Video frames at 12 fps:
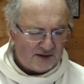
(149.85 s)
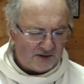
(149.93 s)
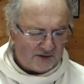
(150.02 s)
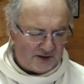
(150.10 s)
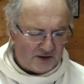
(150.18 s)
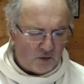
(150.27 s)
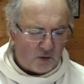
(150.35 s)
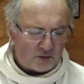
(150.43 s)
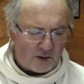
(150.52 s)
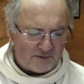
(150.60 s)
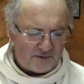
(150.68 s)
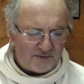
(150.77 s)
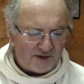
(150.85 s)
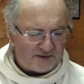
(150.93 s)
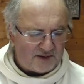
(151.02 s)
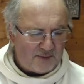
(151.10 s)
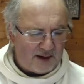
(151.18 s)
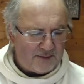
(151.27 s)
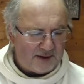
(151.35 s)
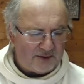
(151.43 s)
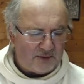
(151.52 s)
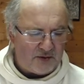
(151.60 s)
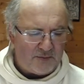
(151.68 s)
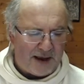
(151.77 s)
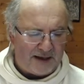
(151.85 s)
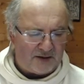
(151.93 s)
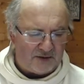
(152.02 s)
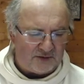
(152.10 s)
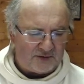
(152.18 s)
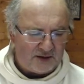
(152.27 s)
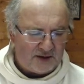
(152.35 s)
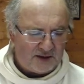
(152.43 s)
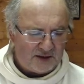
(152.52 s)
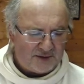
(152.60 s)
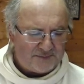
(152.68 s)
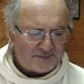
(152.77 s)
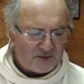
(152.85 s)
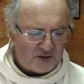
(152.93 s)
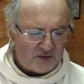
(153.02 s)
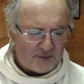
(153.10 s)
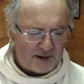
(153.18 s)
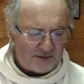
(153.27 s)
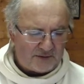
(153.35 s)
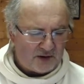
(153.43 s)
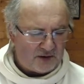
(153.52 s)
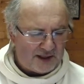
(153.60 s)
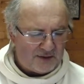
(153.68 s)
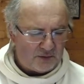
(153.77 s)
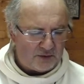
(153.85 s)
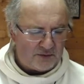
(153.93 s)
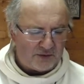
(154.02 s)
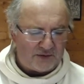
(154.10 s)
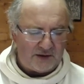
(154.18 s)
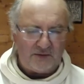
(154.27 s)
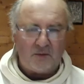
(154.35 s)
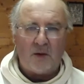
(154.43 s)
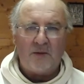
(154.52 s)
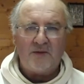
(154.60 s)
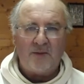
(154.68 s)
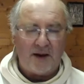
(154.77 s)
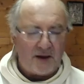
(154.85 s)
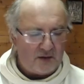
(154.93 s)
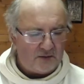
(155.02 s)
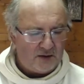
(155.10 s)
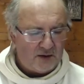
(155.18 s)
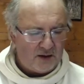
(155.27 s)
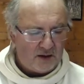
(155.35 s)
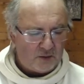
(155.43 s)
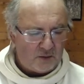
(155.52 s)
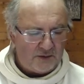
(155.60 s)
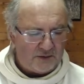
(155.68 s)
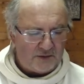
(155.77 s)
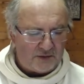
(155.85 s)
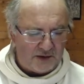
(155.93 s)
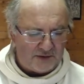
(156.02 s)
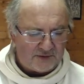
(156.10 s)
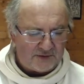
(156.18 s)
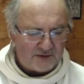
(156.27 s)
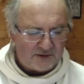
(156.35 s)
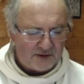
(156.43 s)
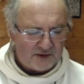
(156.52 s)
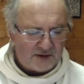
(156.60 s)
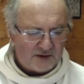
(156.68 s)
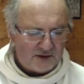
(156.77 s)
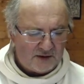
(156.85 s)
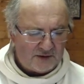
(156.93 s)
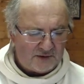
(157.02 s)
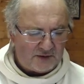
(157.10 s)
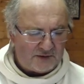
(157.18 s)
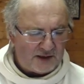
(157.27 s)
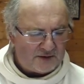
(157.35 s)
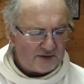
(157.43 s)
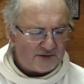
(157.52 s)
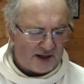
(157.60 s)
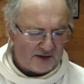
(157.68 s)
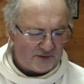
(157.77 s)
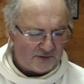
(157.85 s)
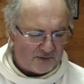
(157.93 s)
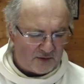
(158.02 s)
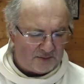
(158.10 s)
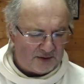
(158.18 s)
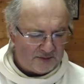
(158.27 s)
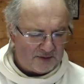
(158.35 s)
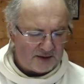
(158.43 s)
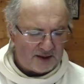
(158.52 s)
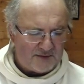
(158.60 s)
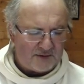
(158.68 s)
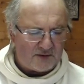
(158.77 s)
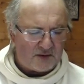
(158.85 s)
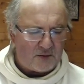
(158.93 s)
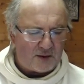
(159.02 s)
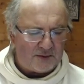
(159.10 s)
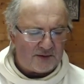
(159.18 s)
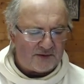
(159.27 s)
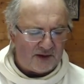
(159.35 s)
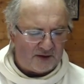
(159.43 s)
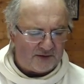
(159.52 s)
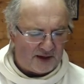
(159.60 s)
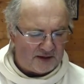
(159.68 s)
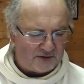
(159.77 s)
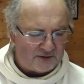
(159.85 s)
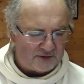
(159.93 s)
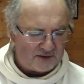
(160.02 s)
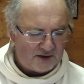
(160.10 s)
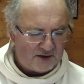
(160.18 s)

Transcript: Then you ought to have invested my money with the bankers, and on my return I would have received what was my own with interest. So take the talent from him and give it to the one with ten talents.